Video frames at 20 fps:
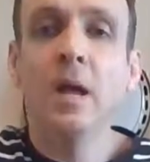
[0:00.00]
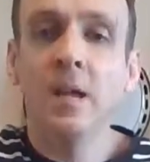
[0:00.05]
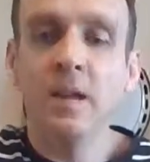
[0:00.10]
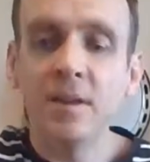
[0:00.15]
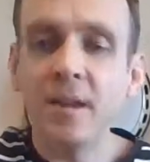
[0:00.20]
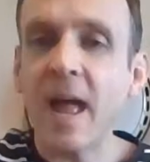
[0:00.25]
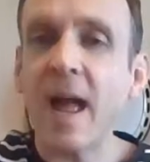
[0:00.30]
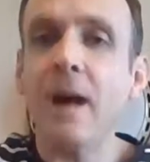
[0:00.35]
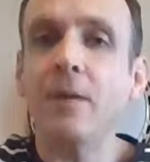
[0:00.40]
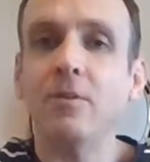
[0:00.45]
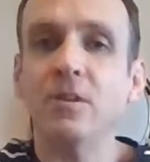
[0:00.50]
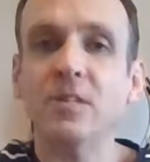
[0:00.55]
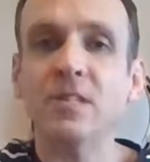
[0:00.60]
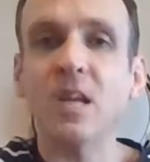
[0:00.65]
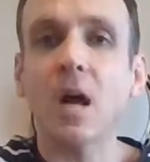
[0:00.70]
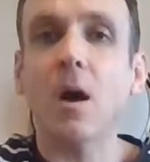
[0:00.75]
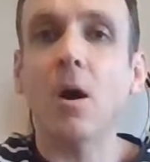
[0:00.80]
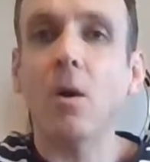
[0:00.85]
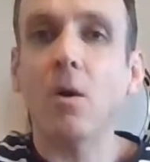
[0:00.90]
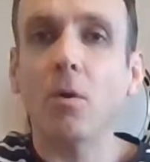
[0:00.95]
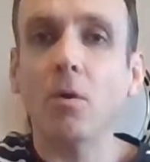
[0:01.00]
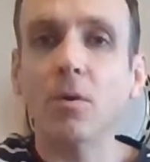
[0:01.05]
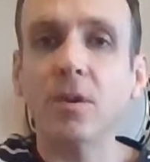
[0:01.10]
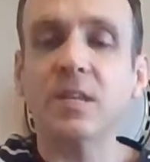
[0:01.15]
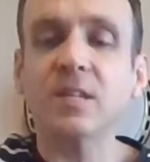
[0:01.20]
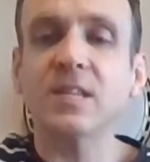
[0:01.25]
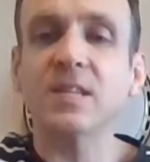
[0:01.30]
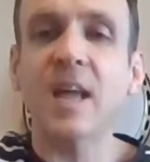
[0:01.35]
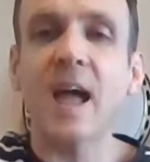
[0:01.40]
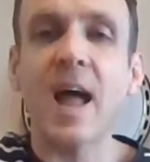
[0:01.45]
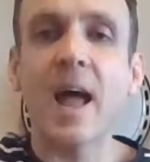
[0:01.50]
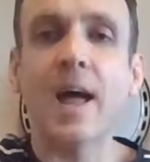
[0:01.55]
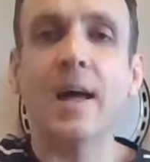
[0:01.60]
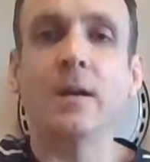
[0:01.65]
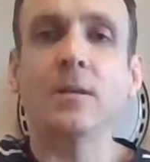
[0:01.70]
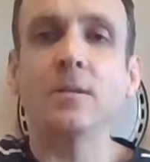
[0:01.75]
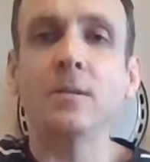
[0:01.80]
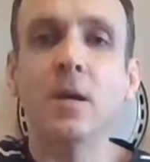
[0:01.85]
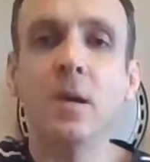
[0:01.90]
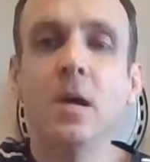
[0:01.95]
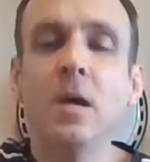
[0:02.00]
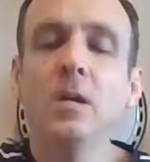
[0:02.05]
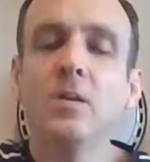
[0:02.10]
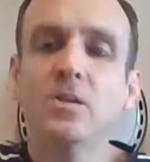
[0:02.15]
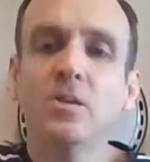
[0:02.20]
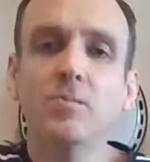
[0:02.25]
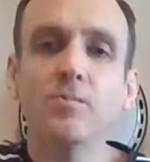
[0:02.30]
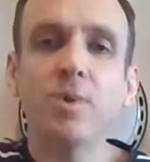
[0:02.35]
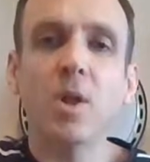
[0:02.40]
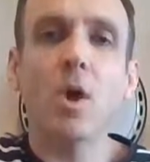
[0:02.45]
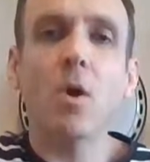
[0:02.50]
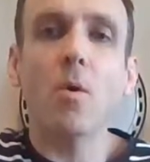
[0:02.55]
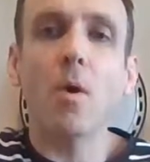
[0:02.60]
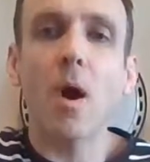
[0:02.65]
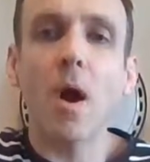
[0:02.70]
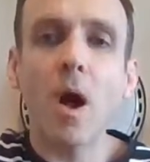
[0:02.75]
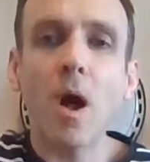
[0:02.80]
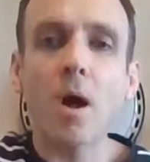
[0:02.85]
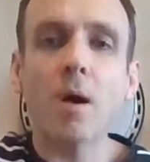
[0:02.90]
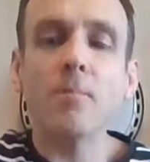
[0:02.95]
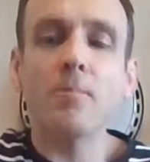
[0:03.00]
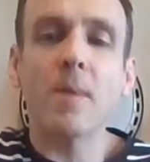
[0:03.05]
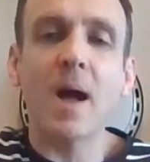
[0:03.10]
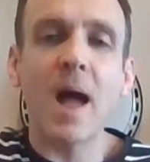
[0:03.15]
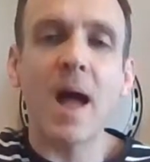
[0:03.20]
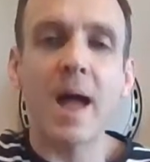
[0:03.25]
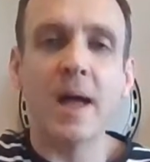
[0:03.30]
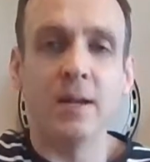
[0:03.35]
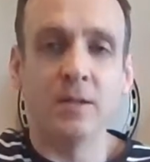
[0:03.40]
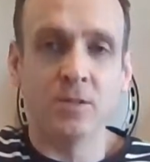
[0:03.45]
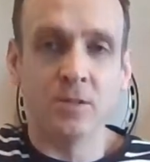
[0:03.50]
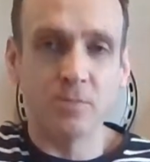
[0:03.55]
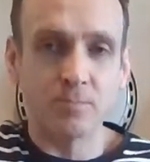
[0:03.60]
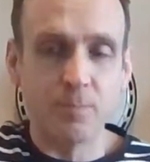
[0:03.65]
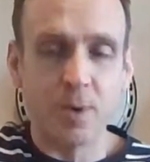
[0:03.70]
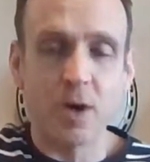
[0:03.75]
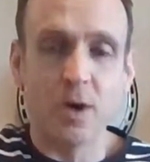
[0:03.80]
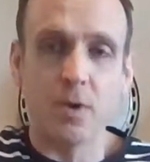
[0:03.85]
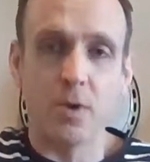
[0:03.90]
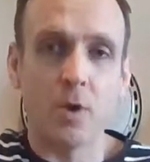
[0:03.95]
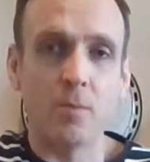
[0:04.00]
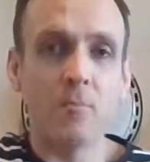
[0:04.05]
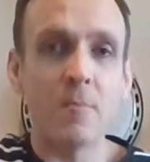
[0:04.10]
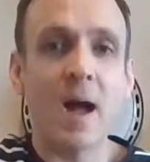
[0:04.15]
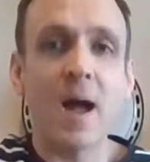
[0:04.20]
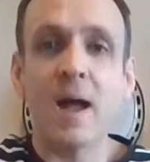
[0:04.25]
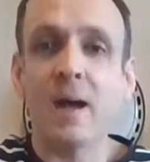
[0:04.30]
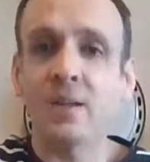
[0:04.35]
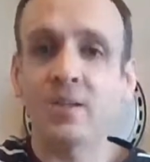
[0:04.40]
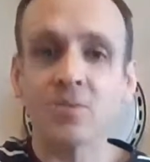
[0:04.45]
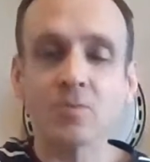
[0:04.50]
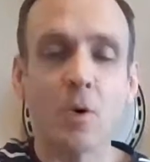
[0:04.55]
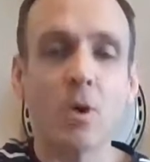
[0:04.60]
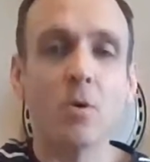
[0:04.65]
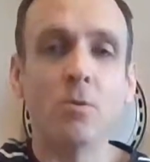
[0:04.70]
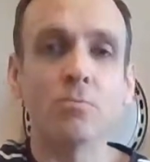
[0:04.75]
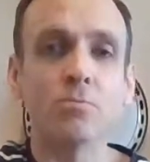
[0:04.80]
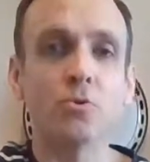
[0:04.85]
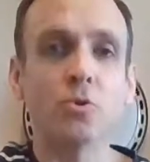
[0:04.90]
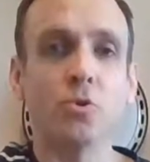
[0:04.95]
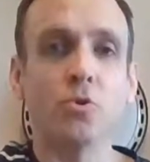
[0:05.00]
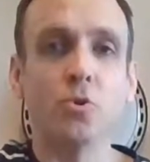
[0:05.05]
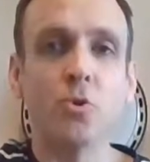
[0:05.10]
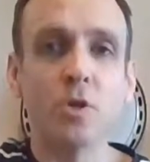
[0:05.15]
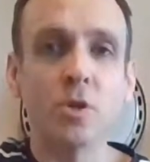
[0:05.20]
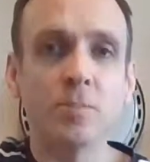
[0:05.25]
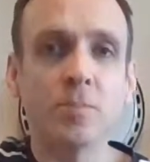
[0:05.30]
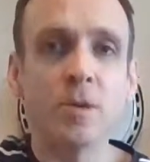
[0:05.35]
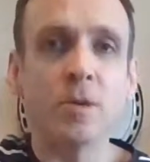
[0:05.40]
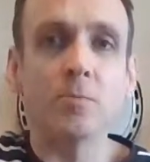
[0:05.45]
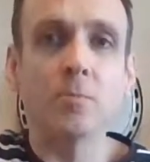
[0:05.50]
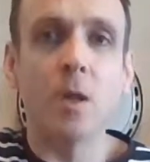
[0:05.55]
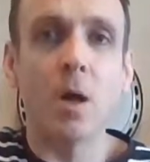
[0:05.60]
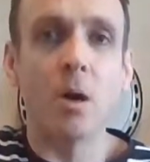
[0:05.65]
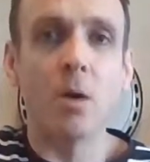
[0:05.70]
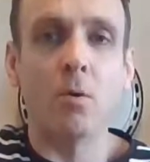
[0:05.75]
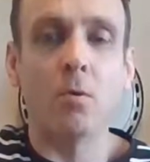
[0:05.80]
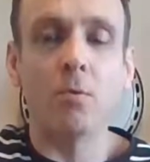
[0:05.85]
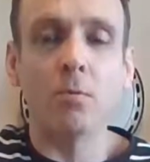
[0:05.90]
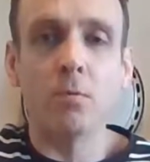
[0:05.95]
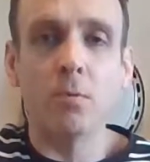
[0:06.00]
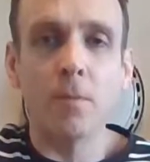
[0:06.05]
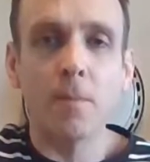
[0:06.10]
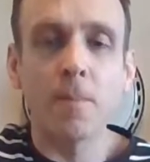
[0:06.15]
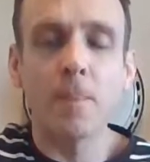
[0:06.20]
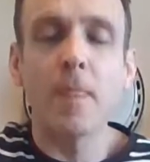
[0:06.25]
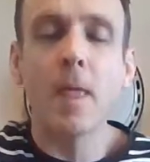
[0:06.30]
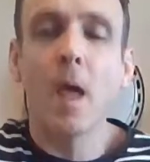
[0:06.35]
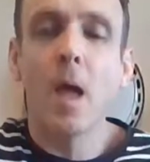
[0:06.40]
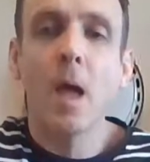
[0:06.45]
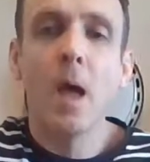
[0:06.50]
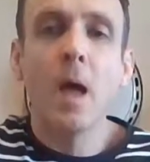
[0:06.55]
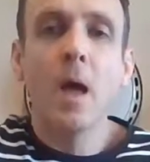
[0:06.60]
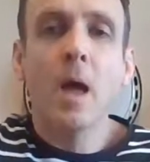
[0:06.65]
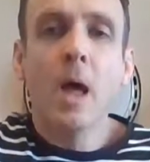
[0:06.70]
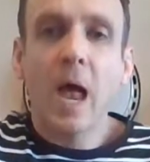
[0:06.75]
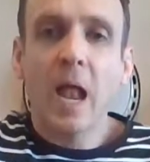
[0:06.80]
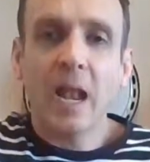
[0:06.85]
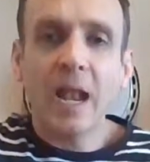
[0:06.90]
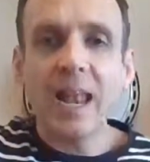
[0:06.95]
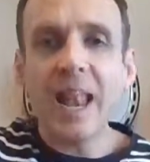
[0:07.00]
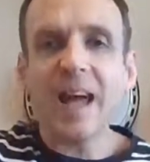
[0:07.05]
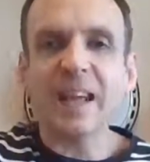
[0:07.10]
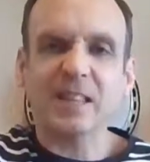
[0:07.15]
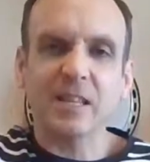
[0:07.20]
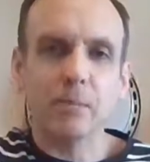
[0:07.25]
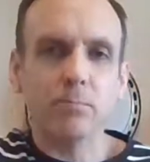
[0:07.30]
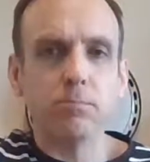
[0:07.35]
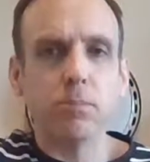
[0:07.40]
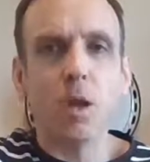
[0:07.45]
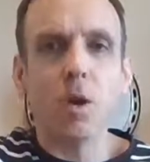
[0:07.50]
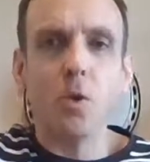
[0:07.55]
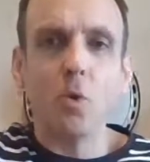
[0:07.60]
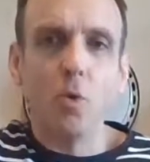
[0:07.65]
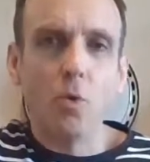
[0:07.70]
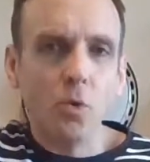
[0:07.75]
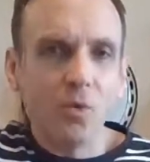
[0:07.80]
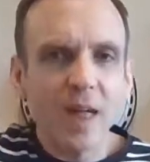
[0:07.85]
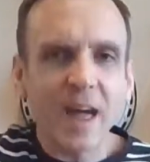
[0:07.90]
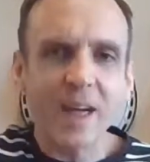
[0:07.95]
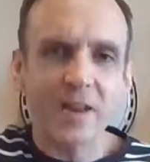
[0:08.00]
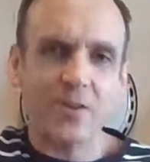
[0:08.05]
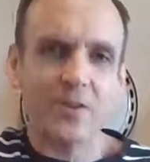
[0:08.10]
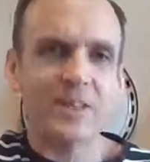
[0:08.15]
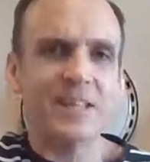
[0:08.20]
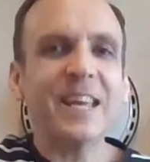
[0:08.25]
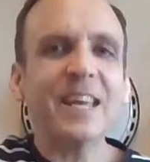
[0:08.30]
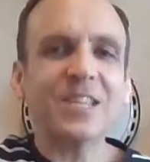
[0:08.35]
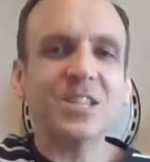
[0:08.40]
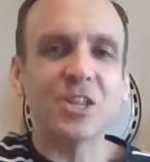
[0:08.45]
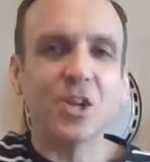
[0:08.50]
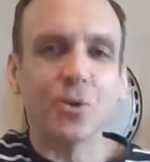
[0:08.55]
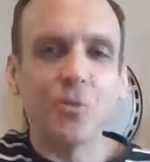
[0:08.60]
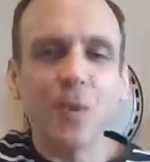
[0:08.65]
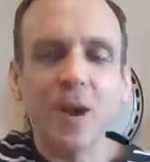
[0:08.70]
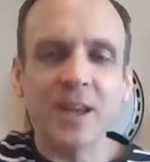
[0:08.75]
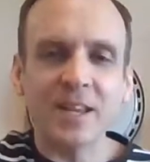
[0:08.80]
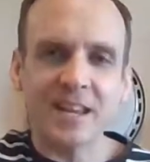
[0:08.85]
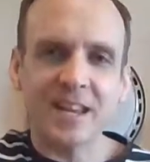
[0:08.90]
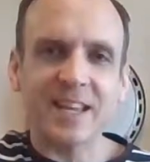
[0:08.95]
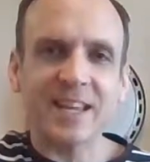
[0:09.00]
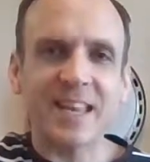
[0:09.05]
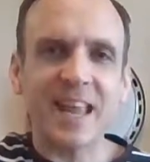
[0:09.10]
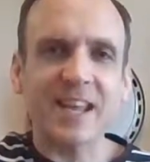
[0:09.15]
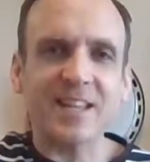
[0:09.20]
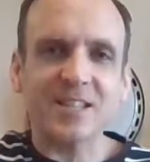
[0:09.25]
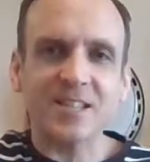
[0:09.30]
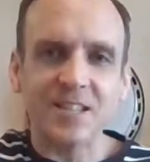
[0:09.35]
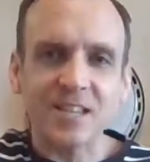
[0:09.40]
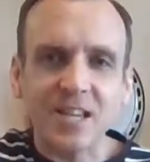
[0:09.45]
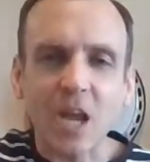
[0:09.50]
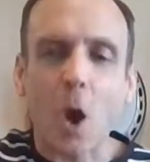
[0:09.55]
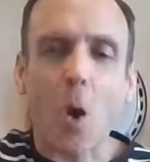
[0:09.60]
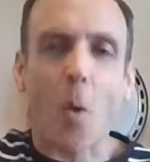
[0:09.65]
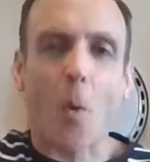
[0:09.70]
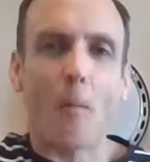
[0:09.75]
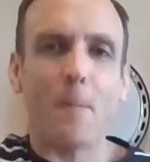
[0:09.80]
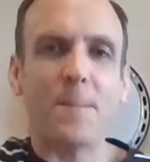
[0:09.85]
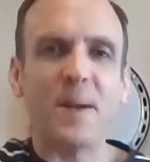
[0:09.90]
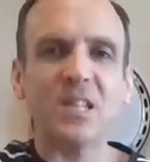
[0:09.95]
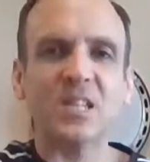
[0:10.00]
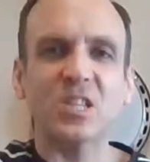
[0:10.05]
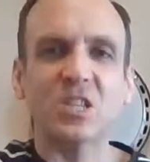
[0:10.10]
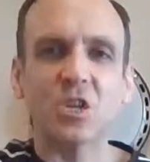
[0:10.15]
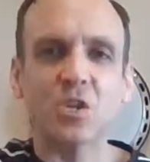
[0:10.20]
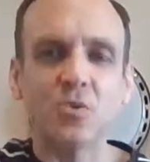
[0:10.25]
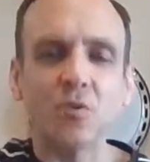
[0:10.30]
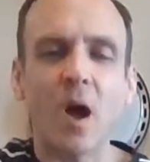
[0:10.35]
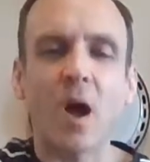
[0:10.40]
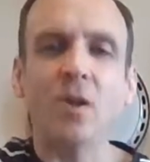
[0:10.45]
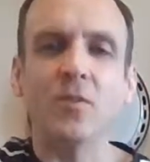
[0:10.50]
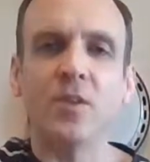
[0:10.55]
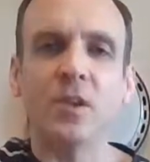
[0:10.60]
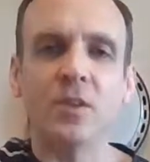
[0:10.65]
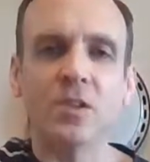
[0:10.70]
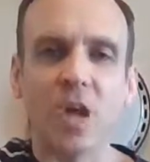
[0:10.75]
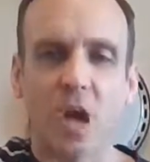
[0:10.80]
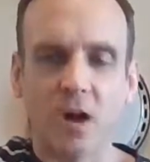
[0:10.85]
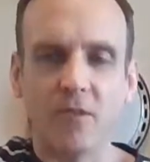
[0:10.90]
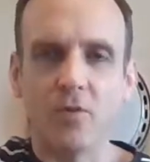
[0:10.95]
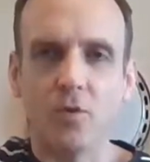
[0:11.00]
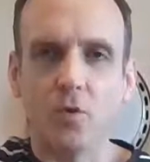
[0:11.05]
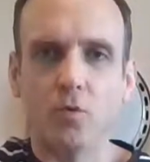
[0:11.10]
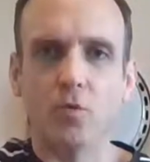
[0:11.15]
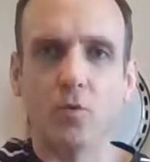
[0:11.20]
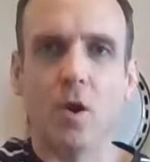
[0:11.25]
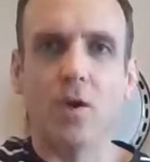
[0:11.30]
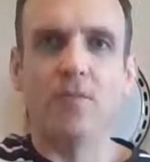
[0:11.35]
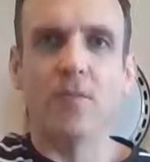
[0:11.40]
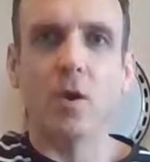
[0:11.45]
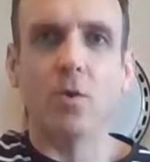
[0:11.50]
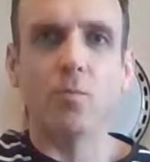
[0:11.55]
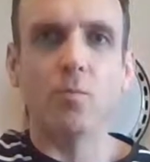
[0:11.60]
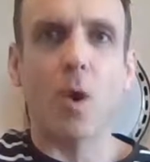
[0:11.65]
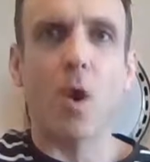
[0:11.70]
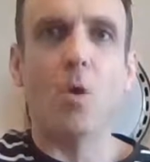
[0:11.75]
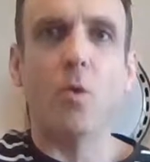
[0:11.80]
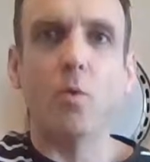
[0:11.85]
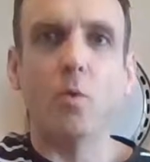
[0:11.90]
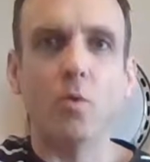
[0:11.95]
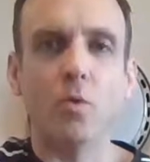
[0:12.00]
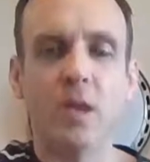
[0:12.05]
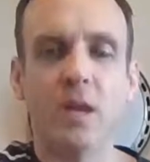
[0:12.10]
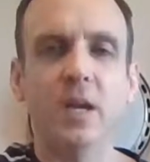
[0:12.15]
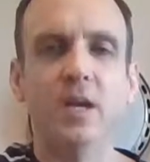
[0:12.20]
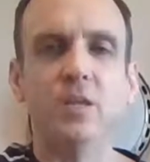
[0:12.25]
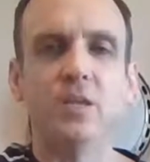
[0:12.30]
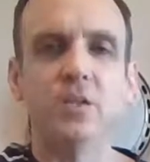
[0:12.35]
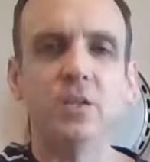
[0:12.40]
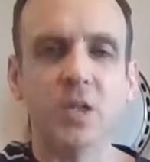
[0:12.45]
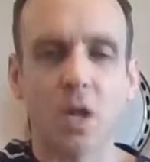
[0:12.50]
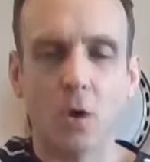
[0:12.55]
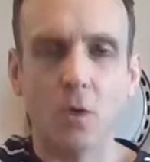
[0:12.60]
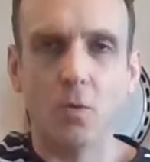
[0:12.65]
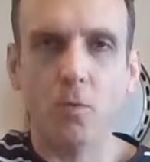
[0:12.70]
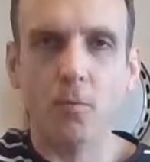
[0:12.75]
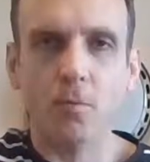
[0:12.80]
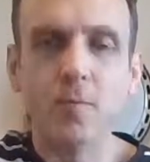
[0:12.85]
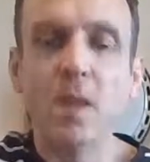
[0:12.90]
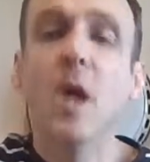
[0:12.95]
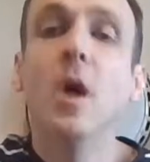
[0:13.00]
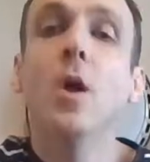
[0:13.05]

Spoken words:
Now it's all designed to blow our minds, but our minds won't truly be blown like the blow that'll get you when you get your picture on the cover of the Rolling Stone.